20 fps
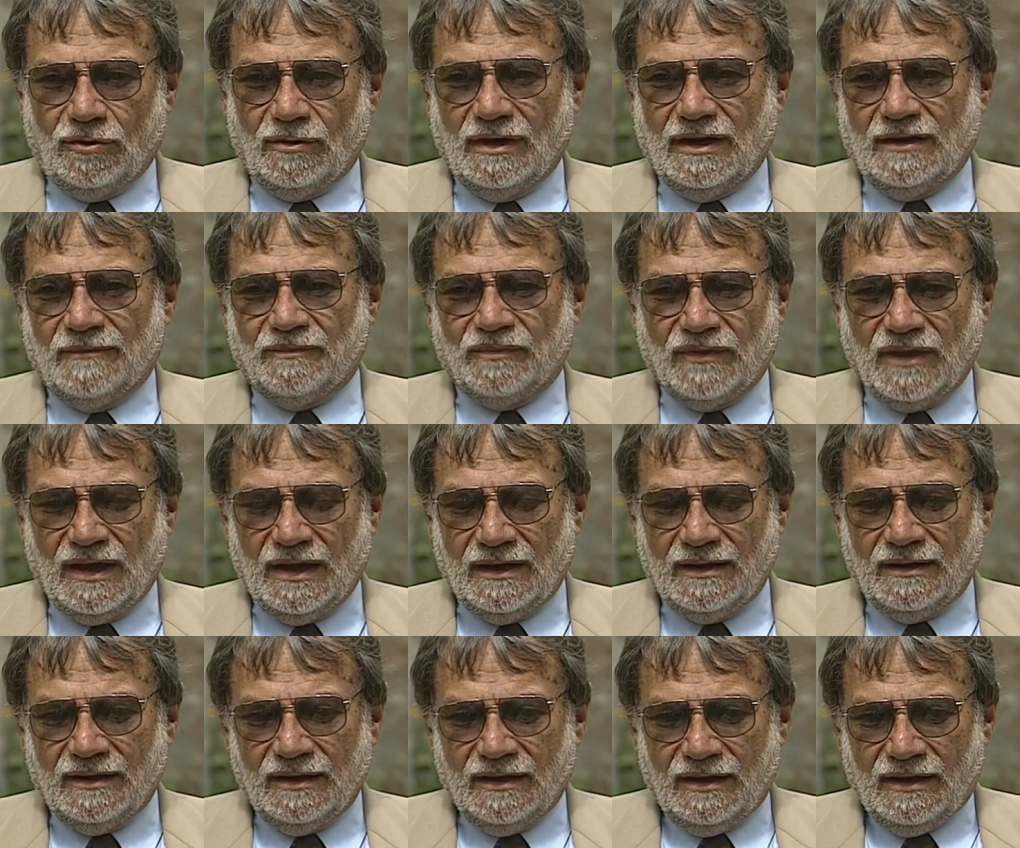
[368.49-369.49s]
And,
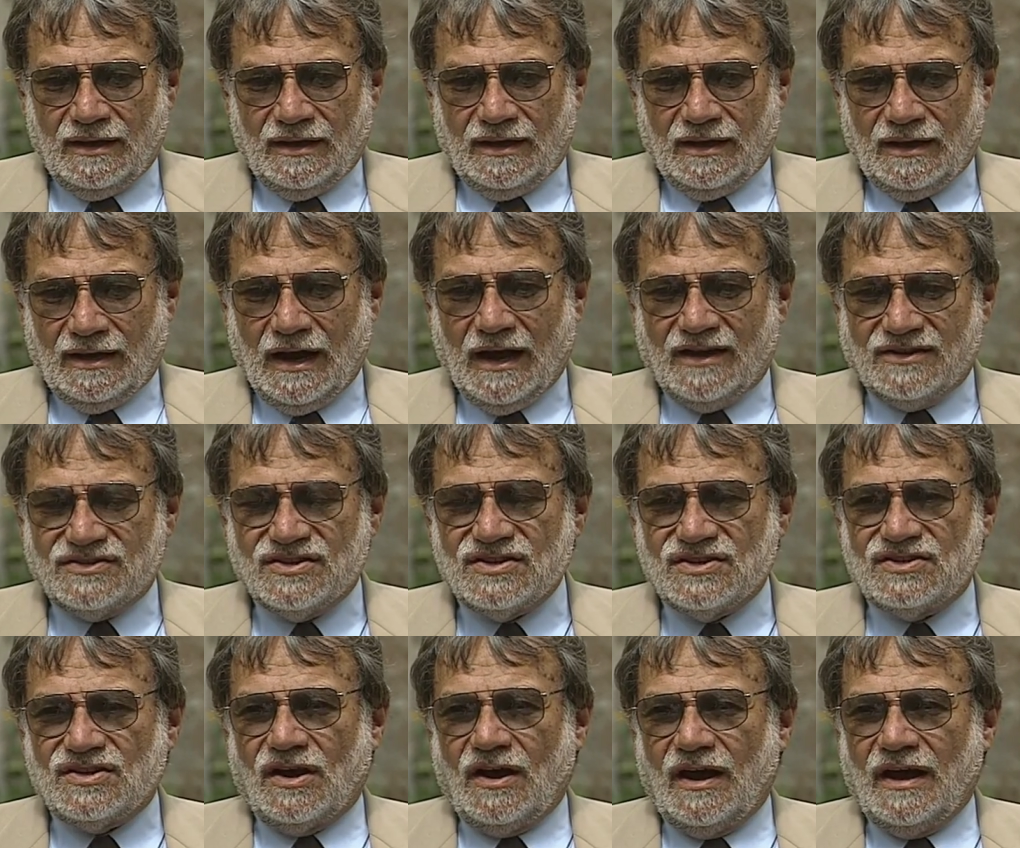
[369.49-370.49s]
and in our
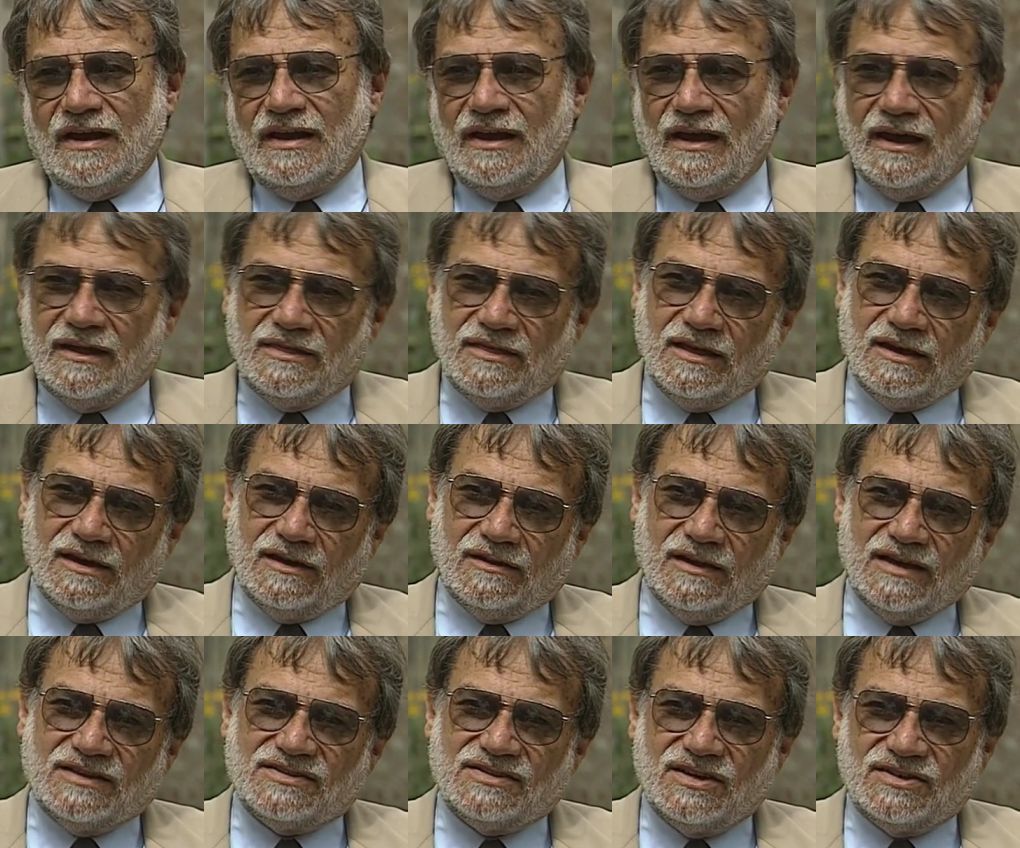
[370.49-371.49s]
society, I think
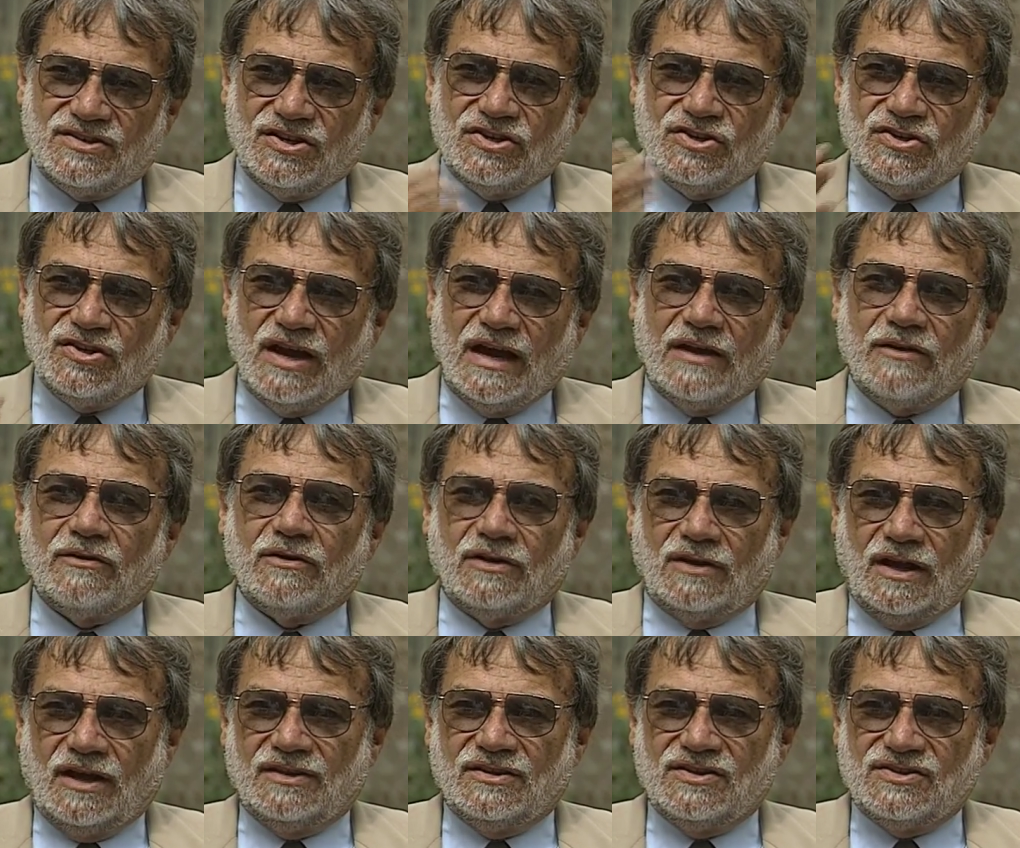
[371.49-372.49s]
unless there's a general
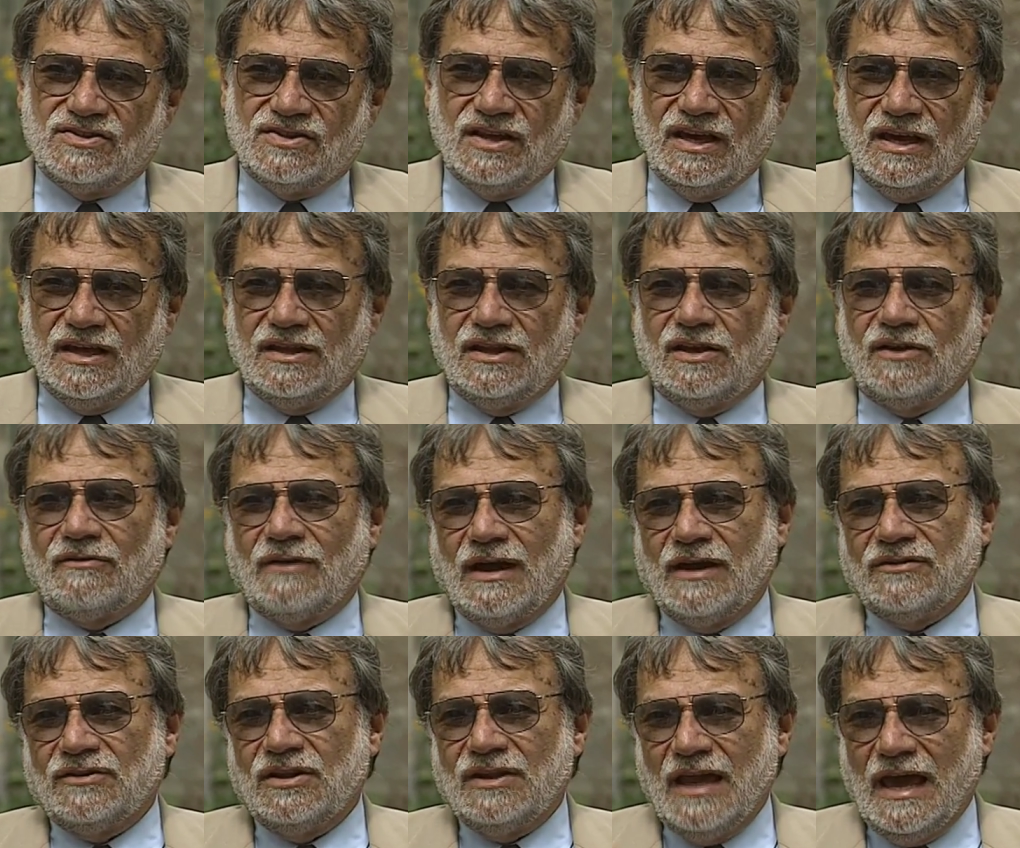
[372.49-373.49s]
understanding
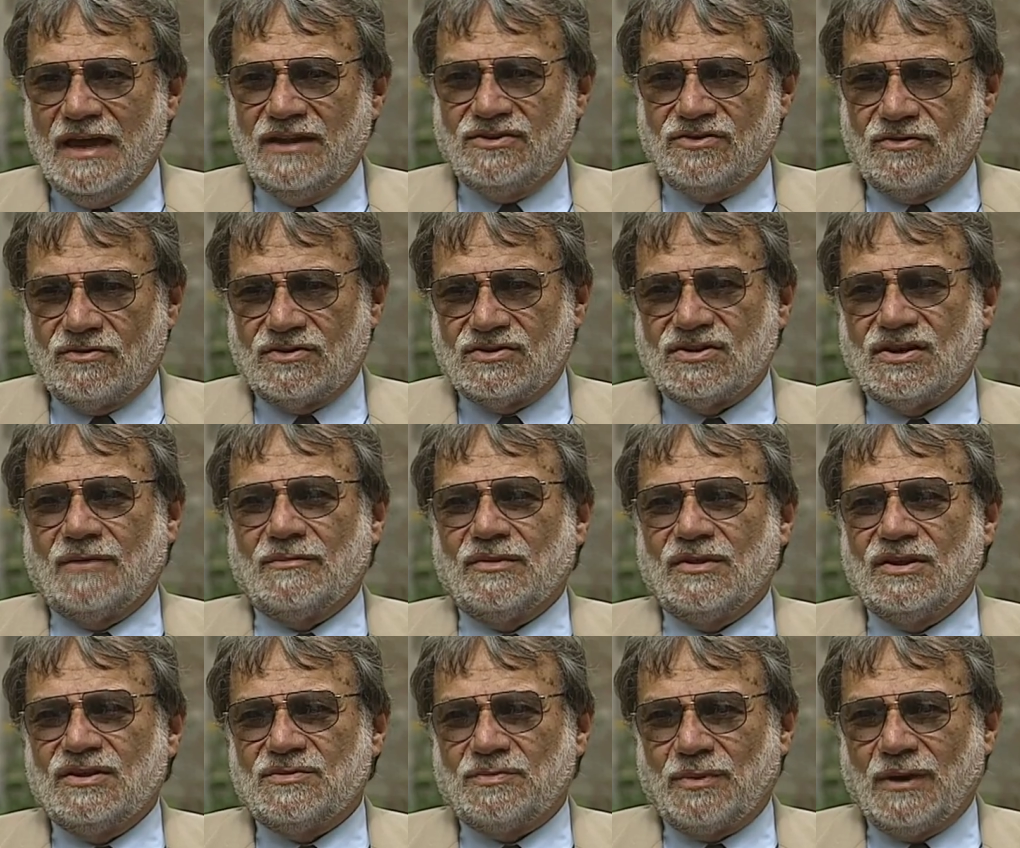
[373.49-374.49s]
around the nature of some of
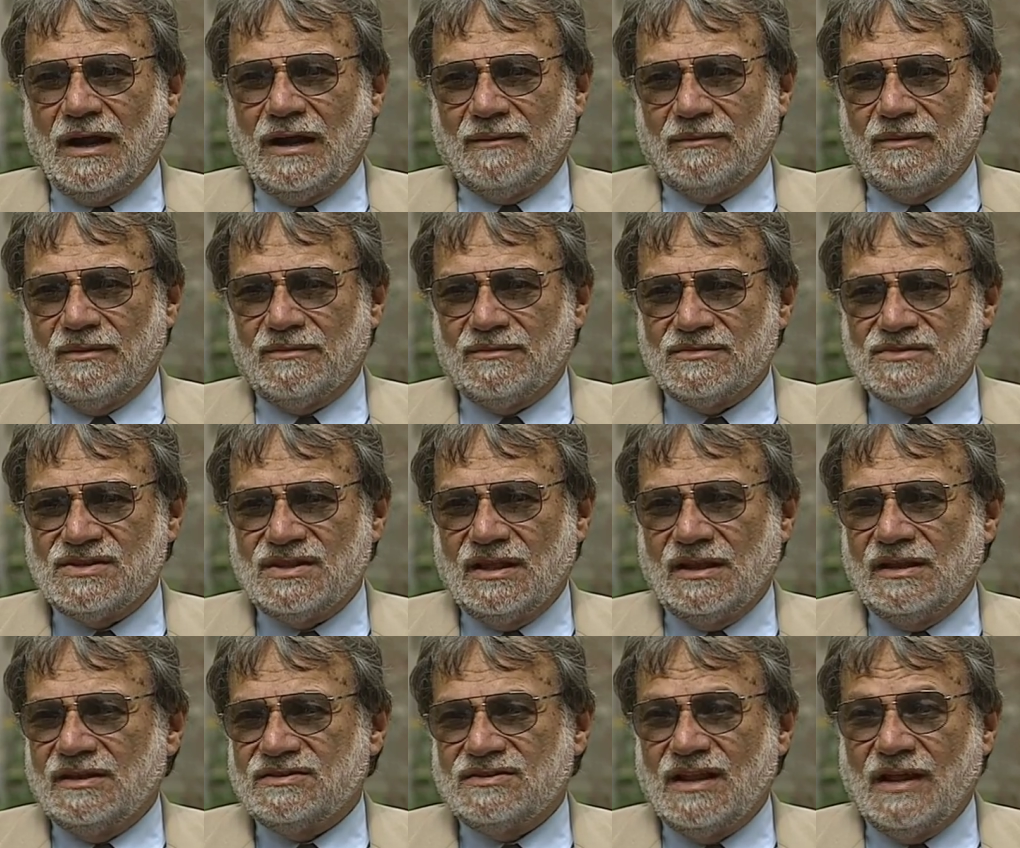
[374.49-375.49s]
these problems, then
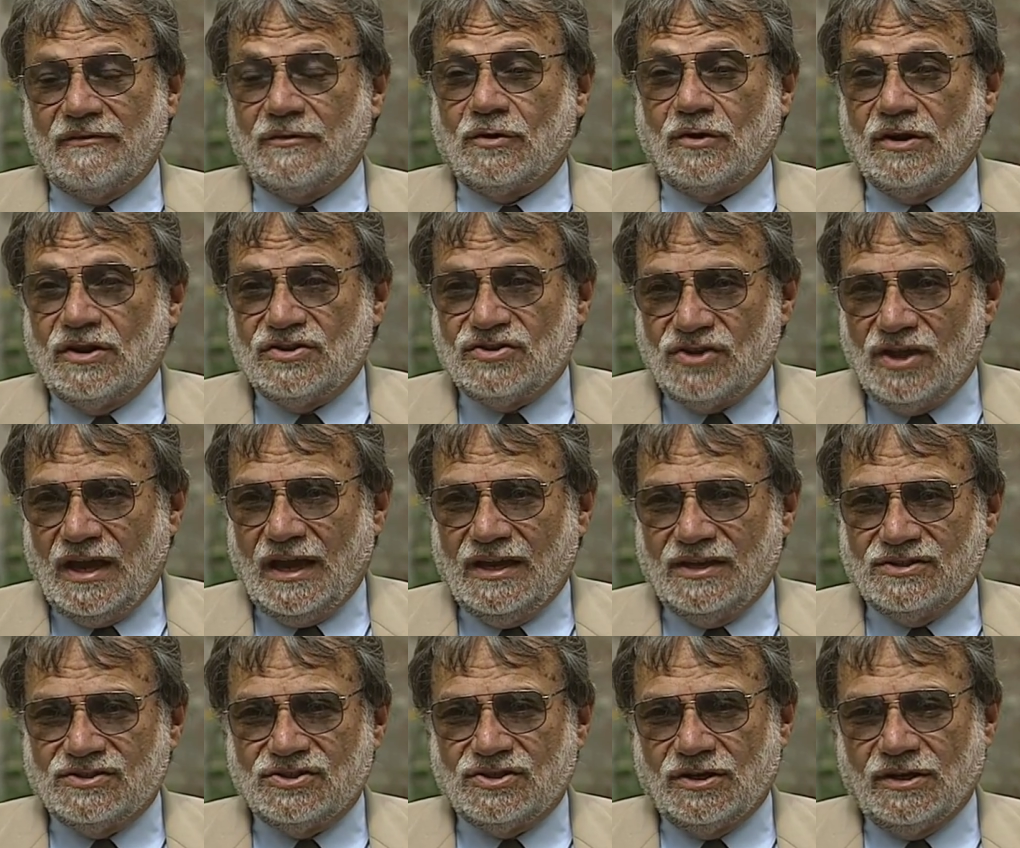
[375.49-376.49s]
it's never going to
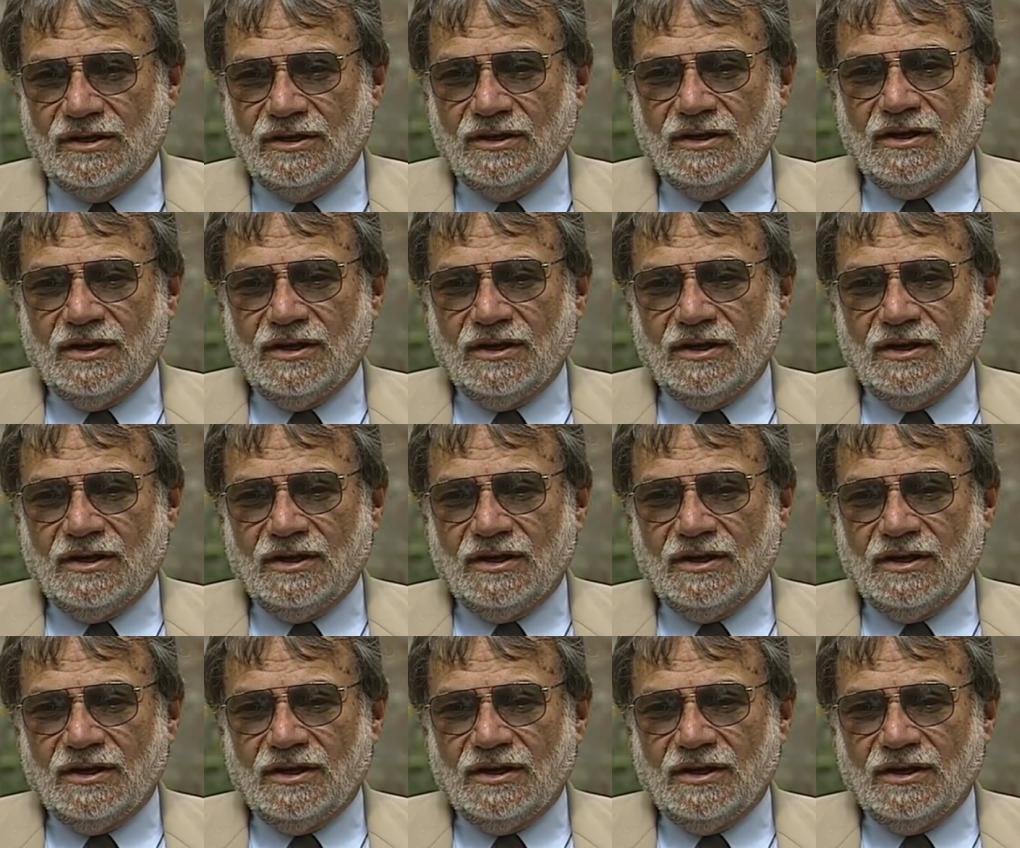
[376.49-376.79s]
change. Uh,